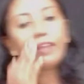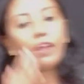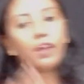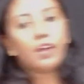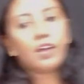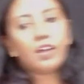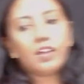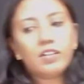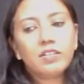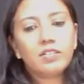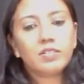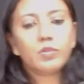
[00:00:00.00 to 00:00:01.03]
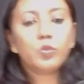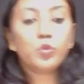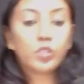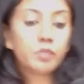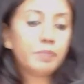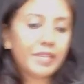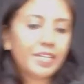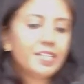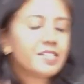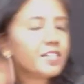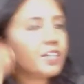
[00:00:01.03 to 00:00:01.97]
uh, would be
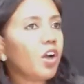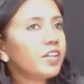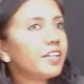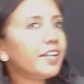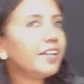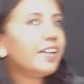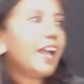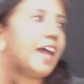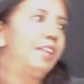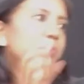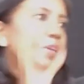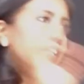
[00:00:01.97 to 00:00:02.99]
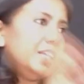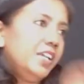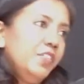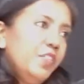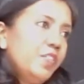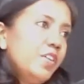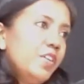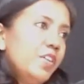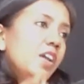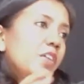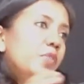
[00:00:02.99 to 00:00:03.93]
see, God created Adam and Eve.
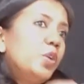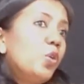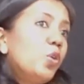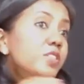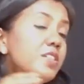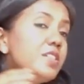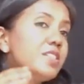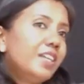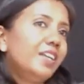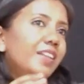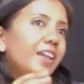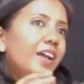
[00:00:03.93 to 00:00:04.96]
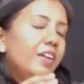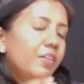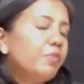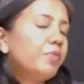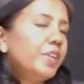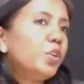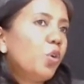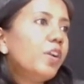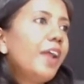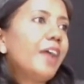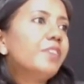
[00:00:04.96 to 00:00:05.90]
We don't see that, we
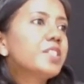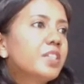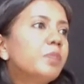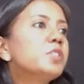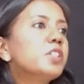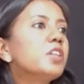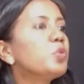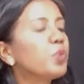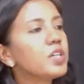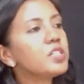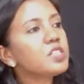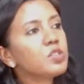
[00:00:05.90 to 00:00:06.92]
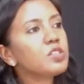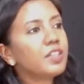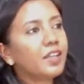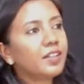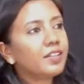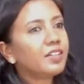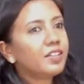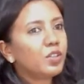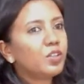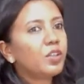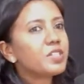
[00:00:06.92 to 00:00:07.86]
don't have scripture and verse to say that, you
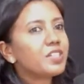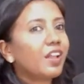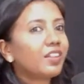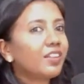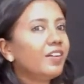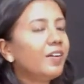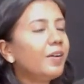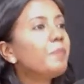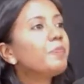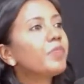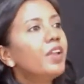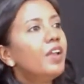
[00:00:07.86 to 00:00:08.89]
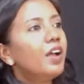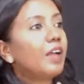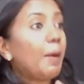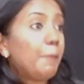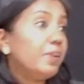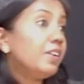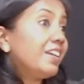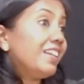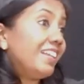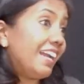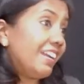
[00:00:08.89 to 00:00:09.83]
know, there was another couple
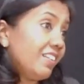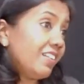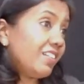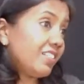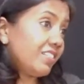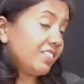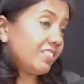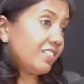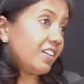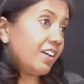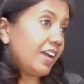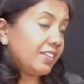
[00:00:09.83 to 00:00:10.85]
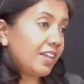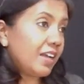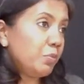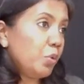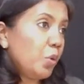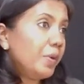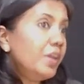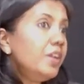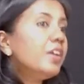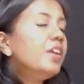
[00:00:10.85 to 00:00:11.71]
created uh, at that moment.